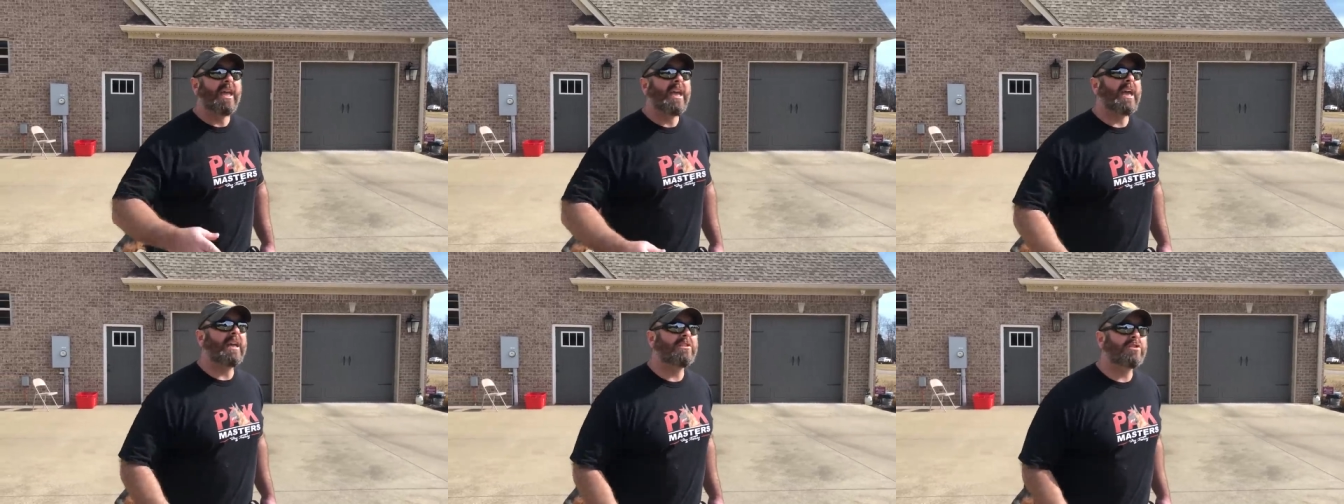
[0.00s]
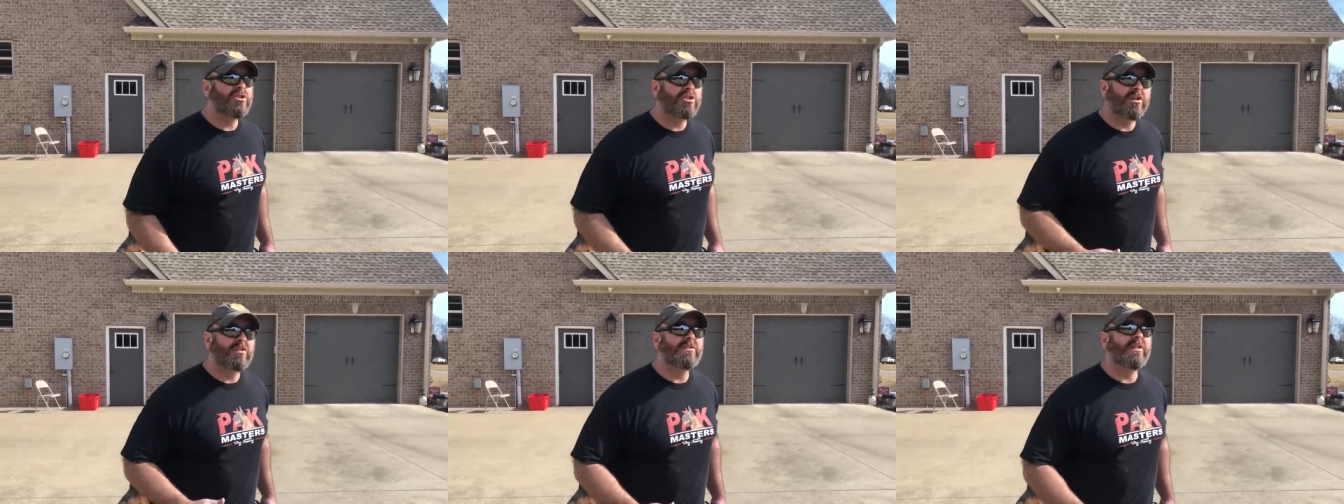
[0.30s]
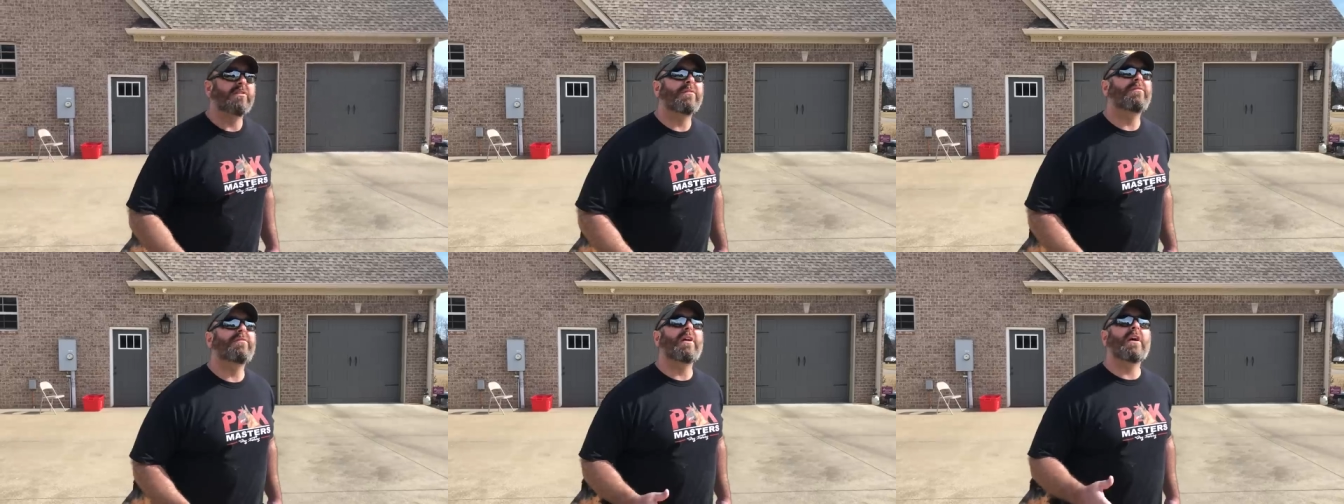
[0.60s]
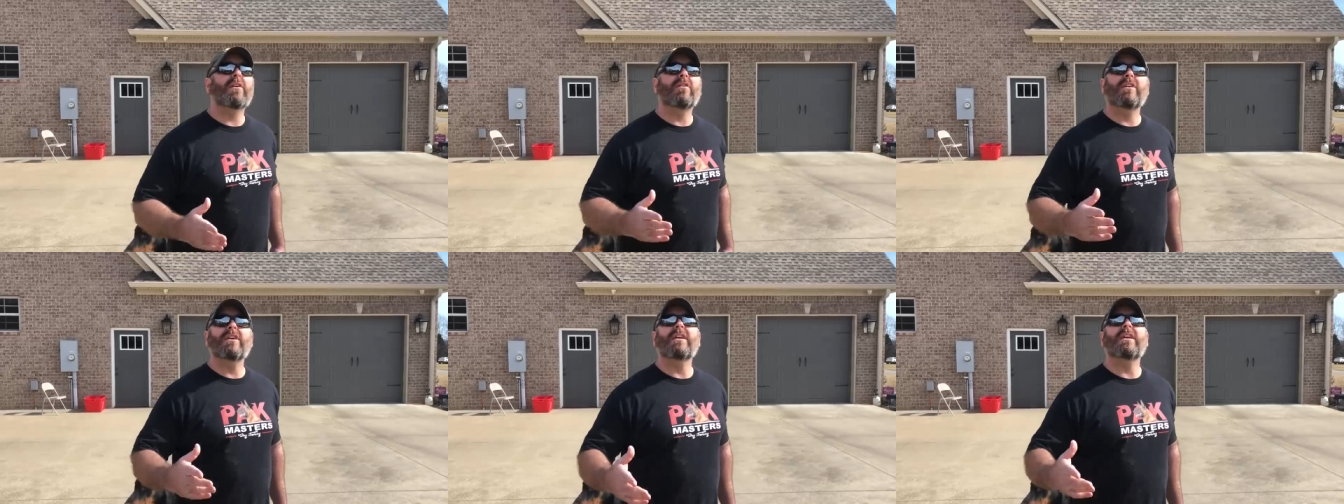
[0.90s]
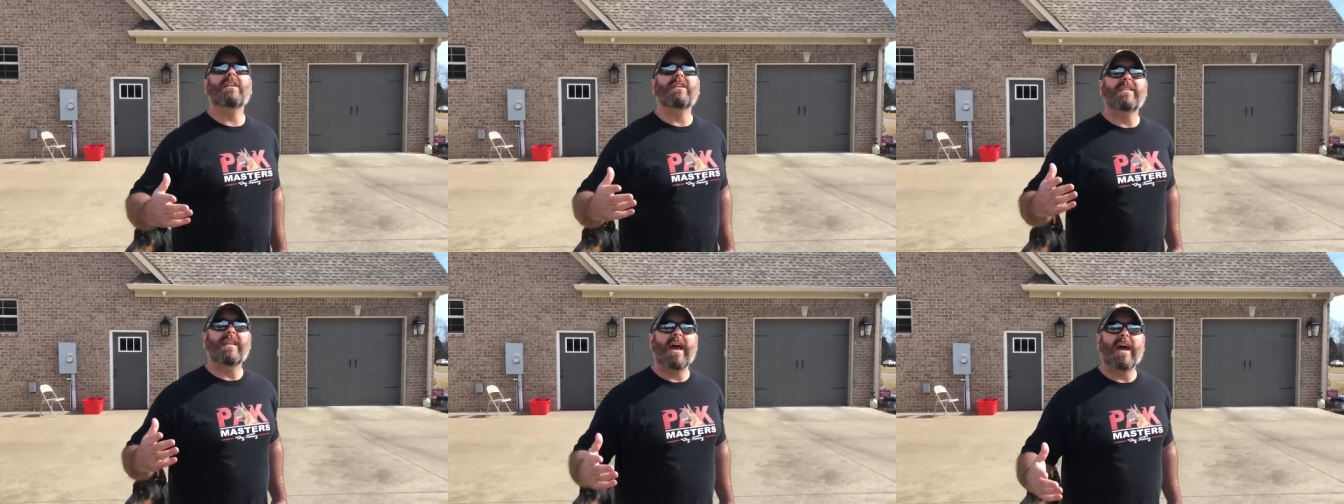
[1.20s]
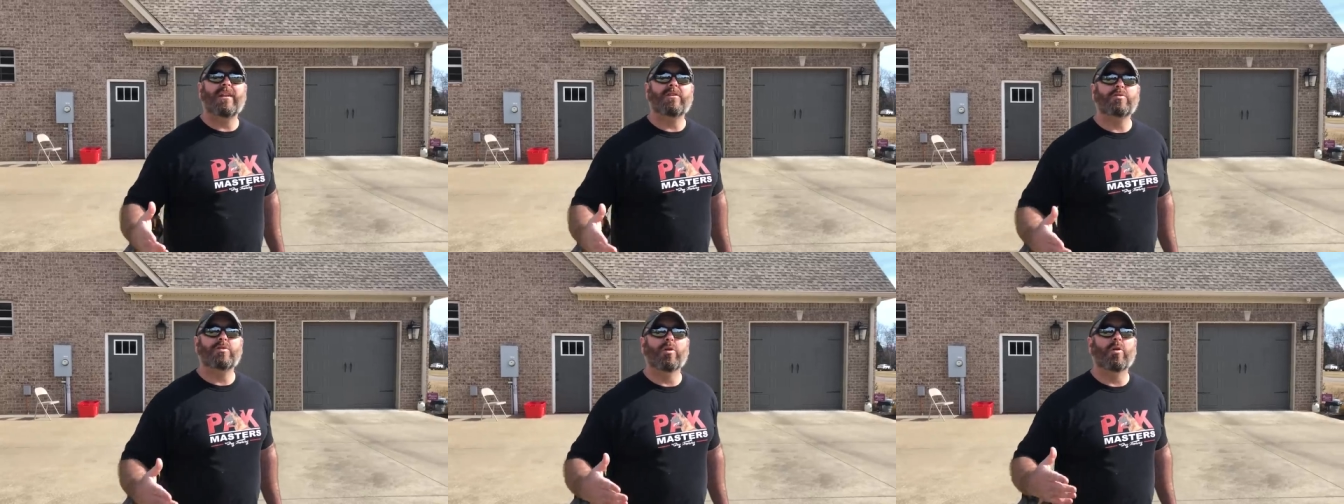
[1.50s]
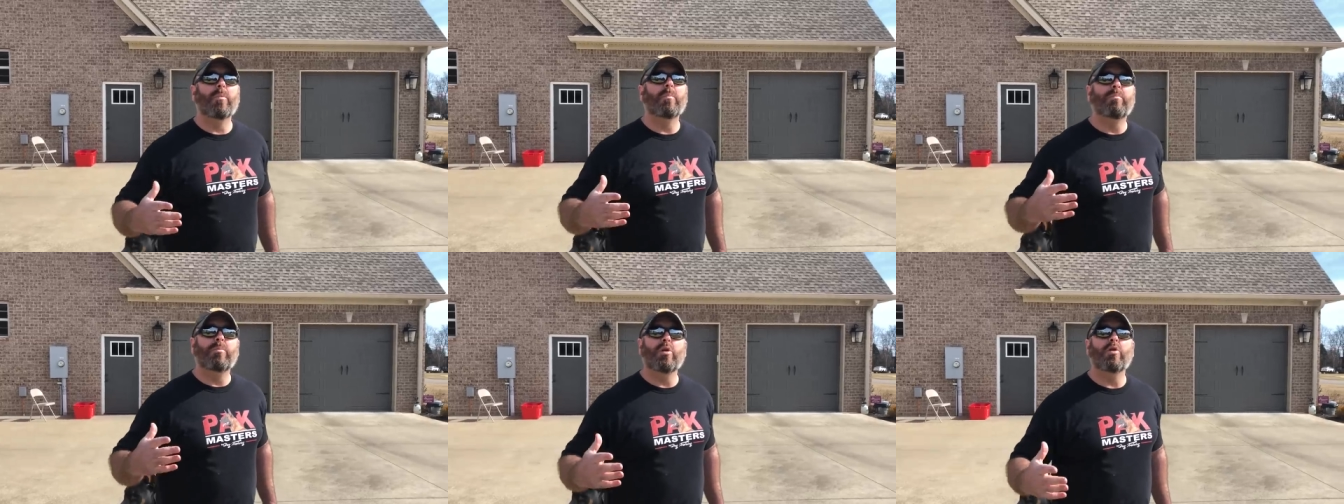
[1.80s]
It's just a very
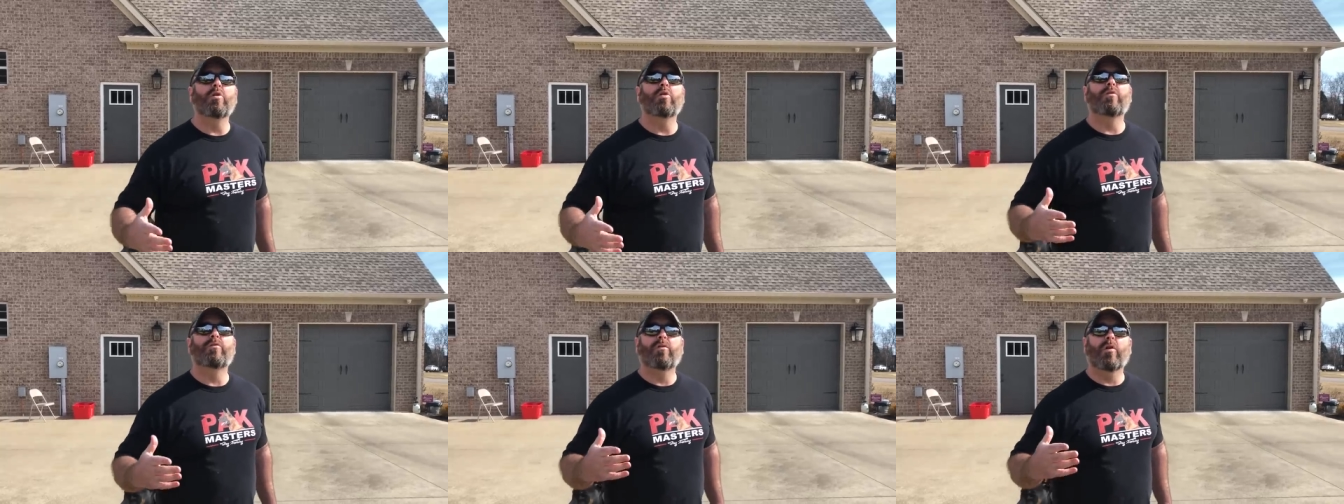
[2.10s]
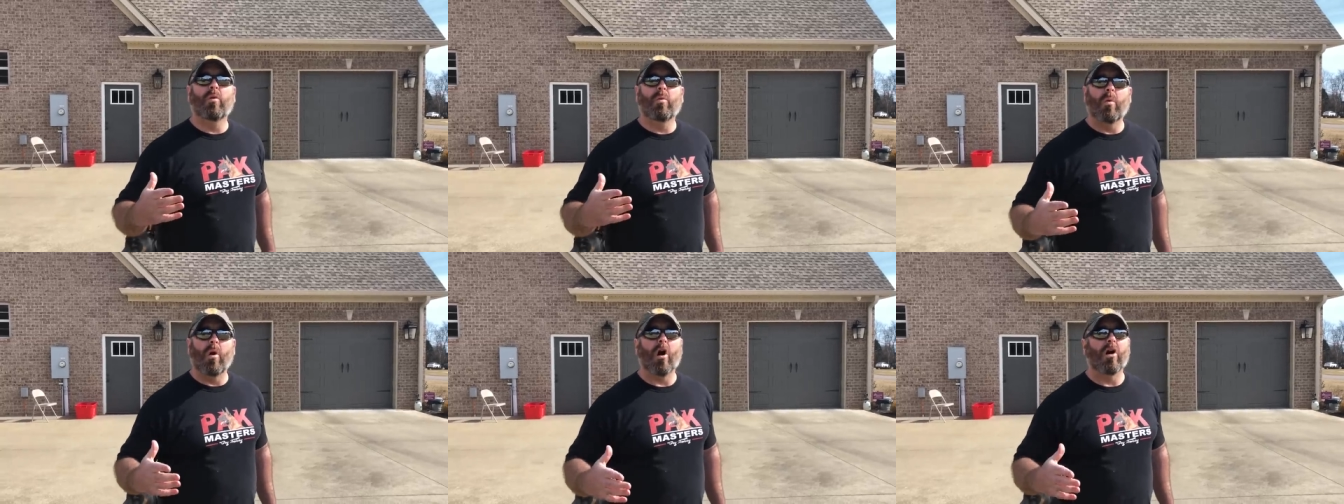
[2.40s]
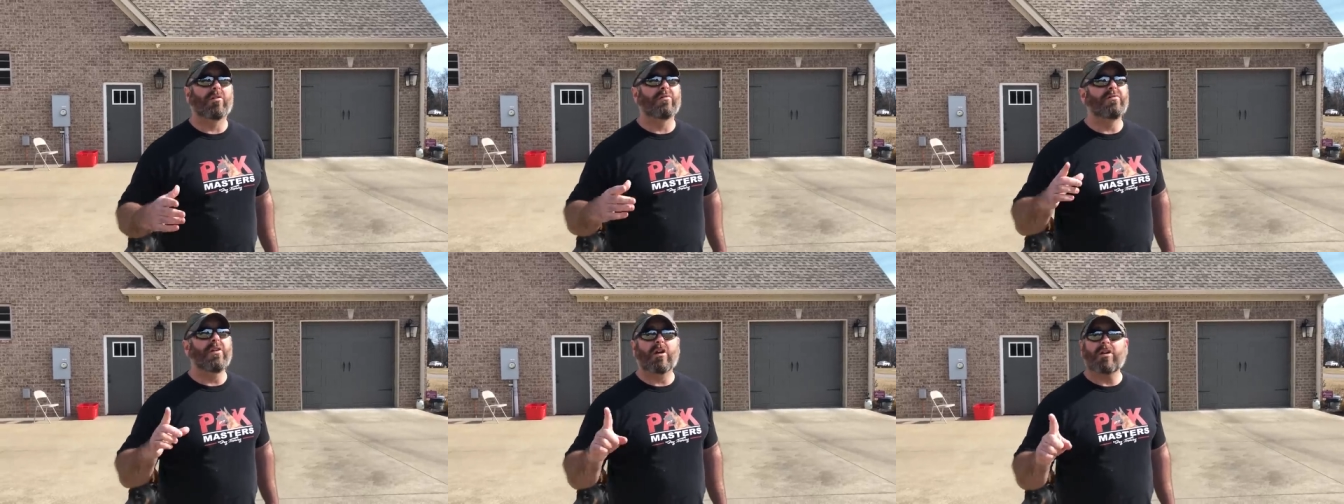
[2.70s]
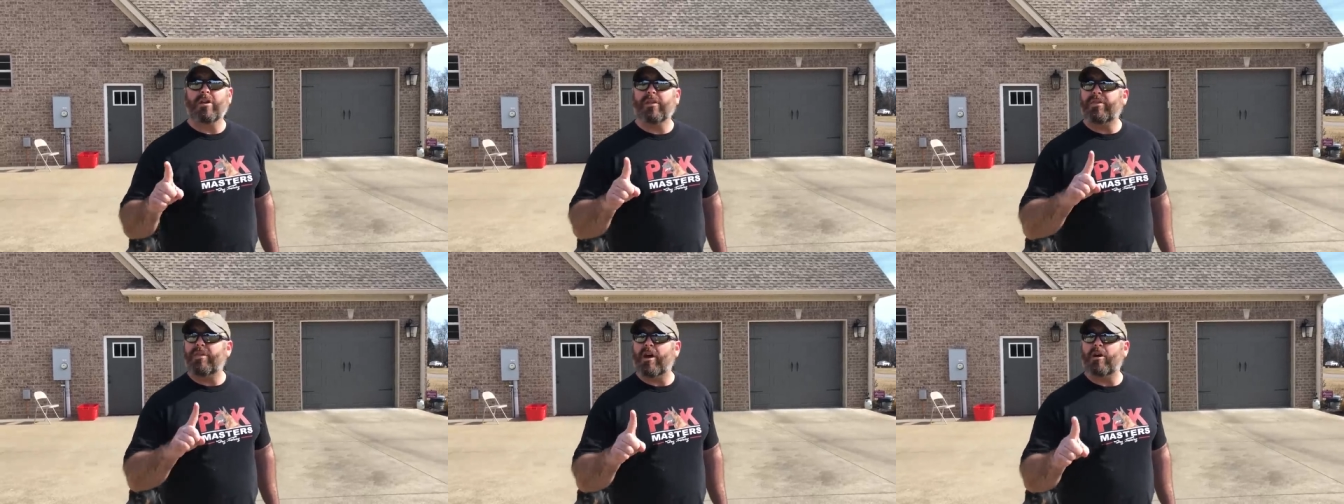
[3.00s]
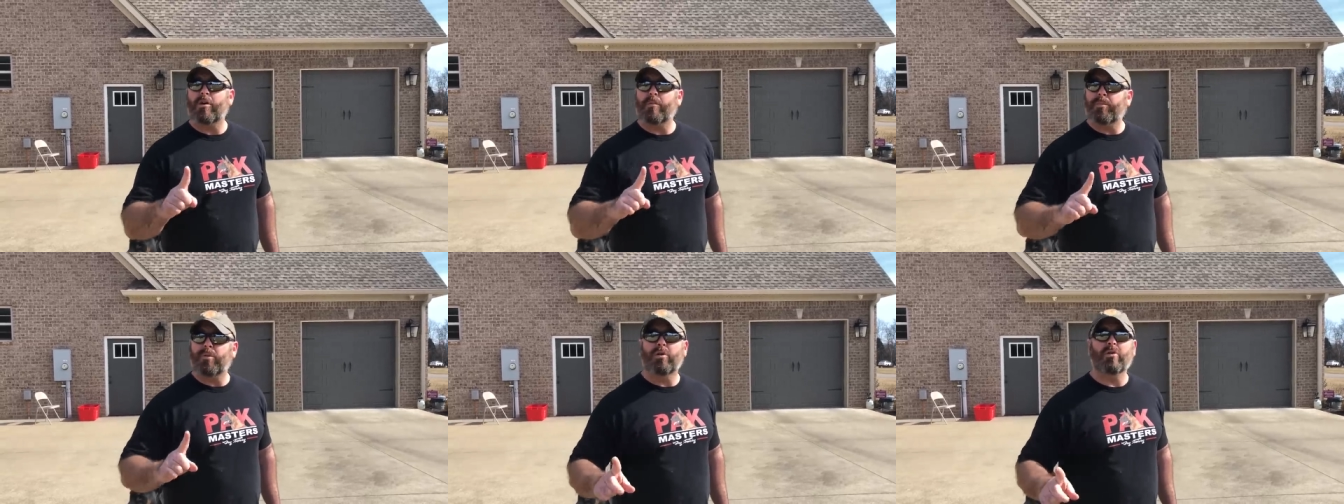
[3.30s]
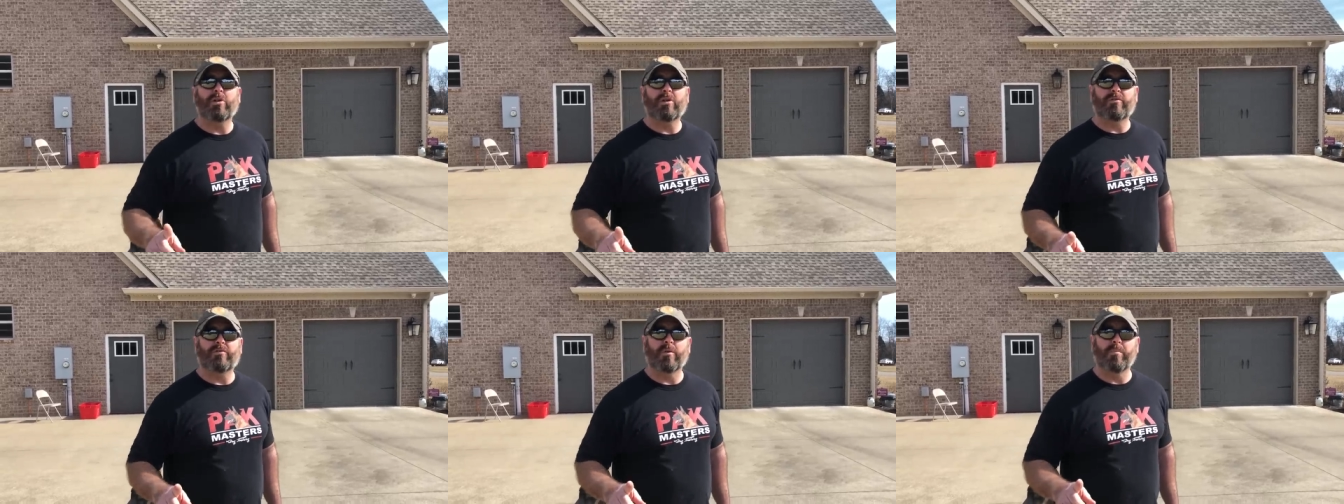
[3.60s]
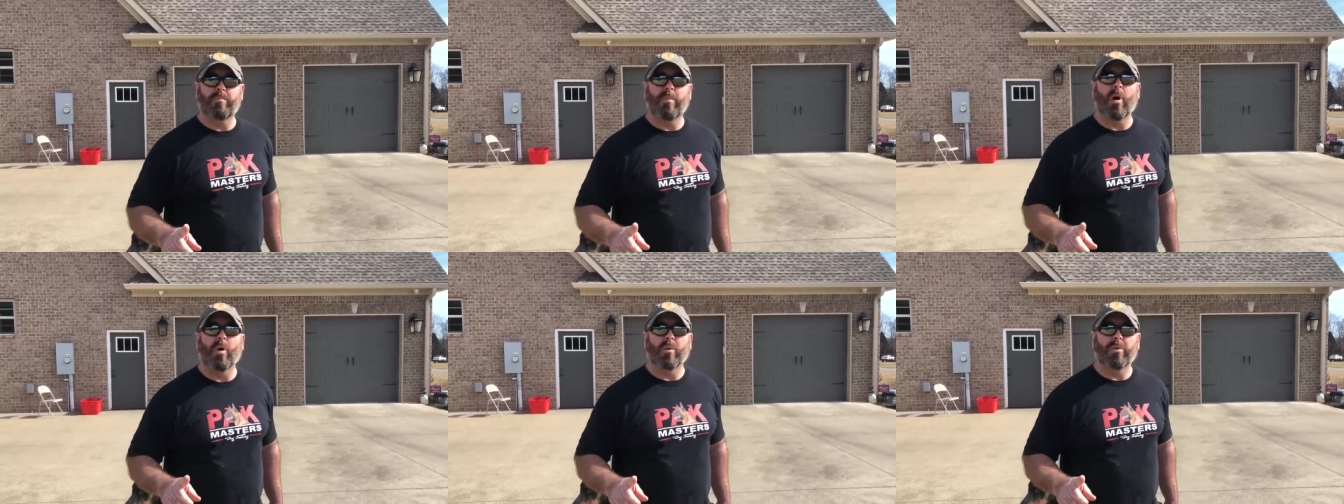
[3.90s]
natural, beautiful walk, very therapeutic for
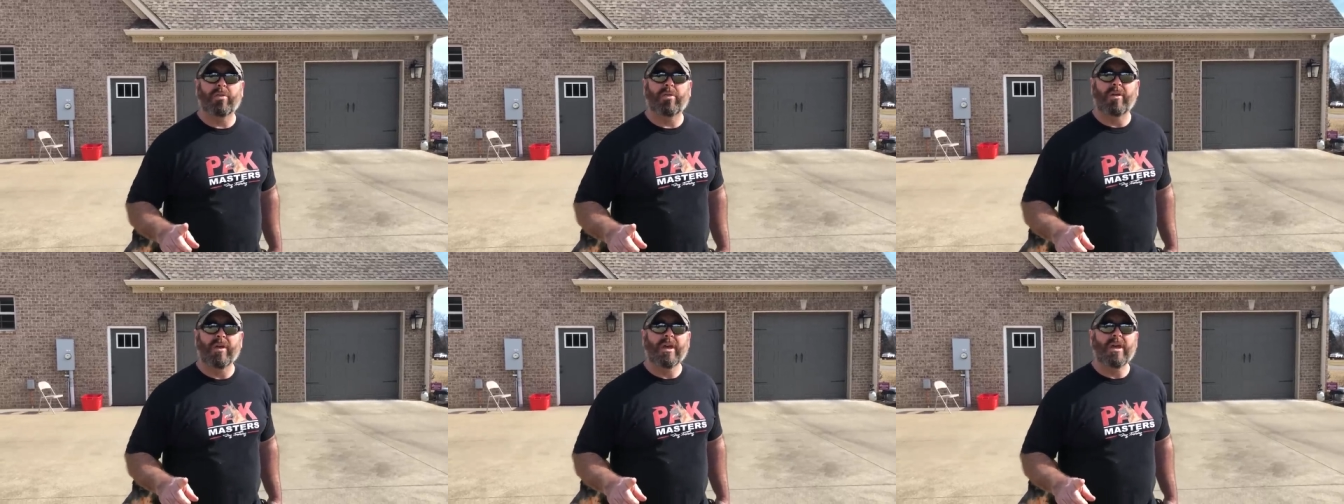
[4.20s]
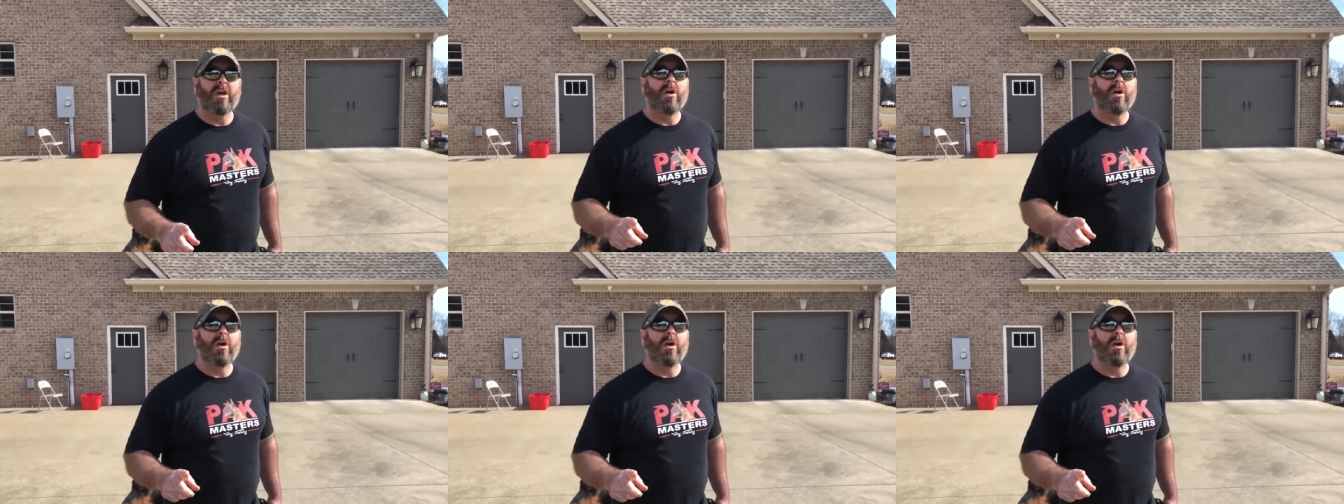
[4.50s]
both.